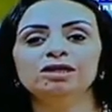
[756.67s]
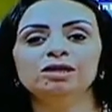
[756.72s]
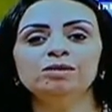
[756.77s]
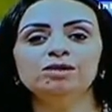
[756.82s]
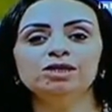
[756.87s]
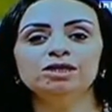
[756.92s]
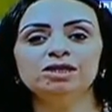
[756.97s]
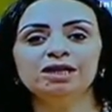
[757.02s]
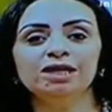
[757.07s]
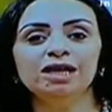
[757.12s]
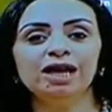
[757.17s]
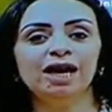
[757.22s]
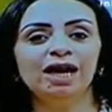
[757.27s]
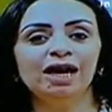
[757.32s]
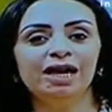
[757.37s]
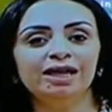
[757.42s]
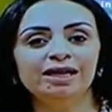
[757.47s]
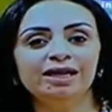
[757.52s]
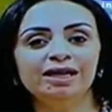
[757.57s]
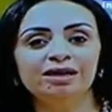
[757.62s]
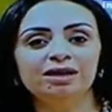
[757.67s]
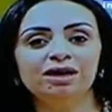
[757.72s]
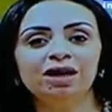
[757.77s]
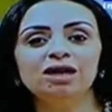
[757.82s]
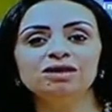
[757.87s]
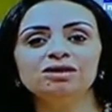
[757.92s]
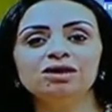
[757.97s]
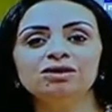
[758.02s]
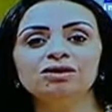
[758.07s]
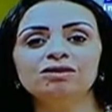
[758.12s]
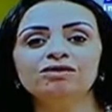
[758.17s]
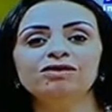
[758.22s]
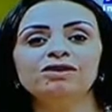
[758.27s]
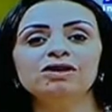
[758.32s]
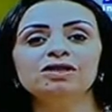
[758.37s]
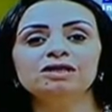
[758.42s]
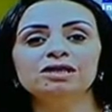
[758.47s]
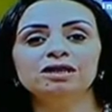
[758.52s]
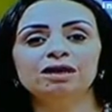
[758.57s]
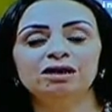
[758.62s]
at the
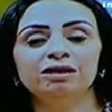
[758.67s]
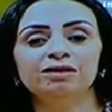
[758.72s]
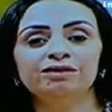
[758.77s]
workplace